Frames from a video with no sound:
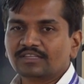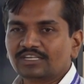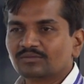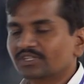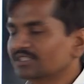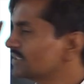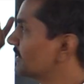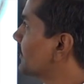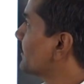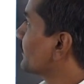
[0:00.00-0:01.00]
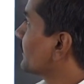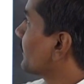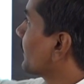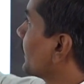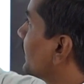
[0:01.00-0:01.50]
That means
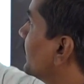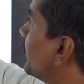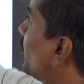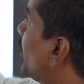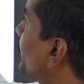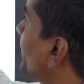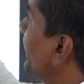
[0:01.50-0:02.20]
f of